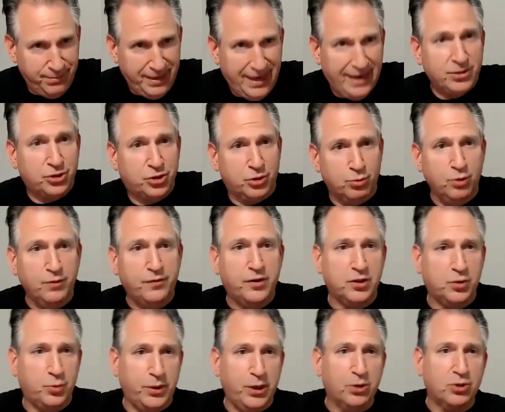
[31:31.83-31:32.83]
manage the roof
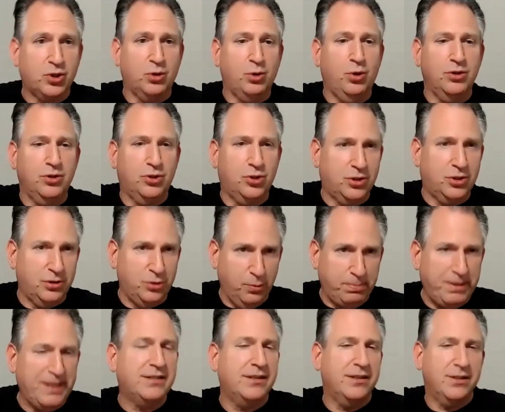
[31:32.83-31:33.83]
because we also launched a new
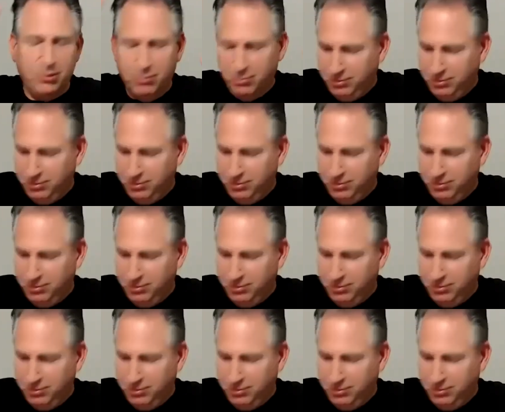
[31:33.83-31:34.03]
business.